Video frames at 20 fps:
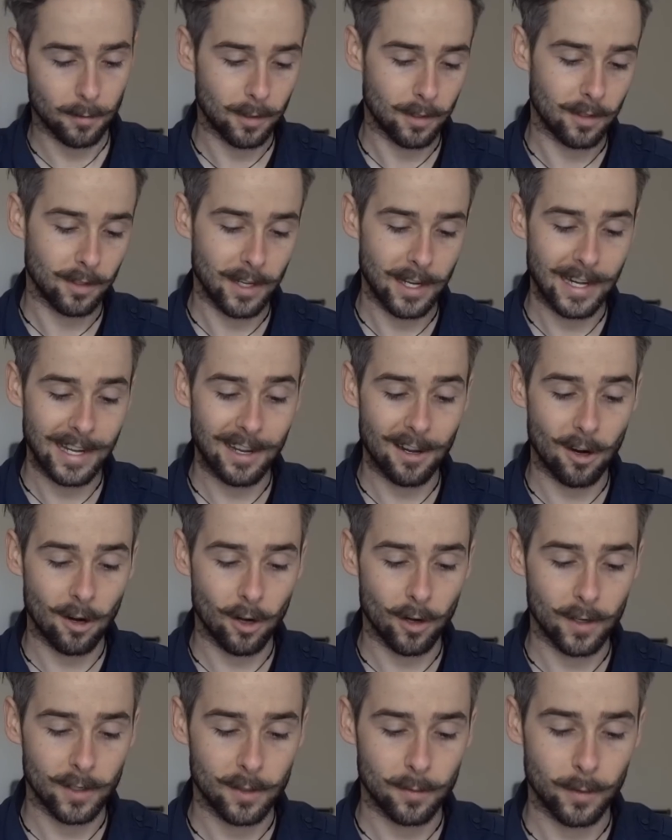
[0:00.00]
Well, any
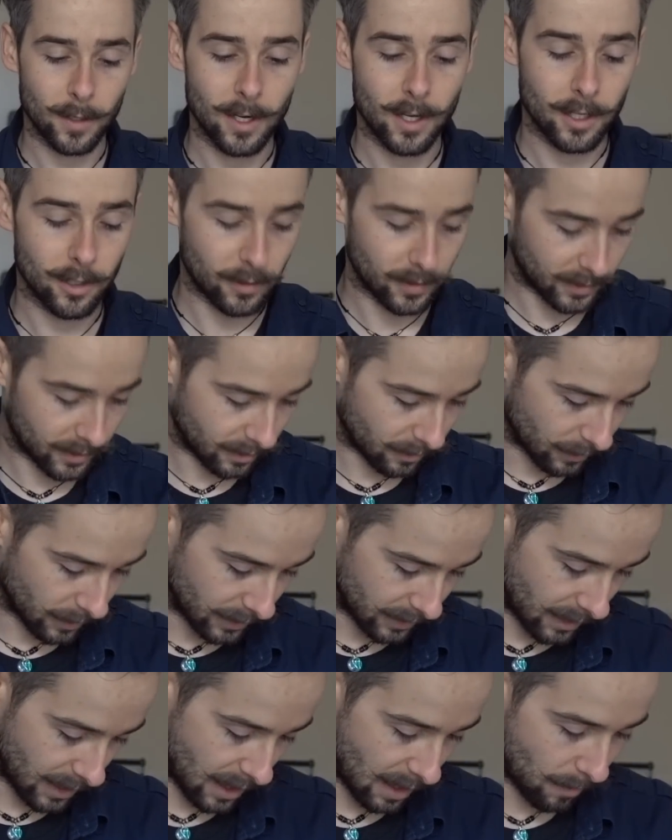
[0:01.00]
RX100
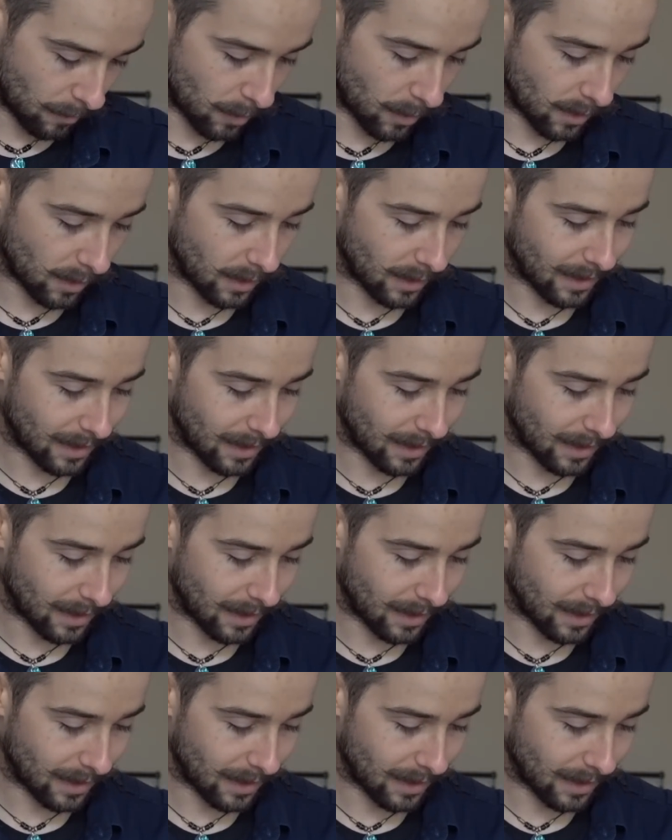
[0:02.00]
series camera.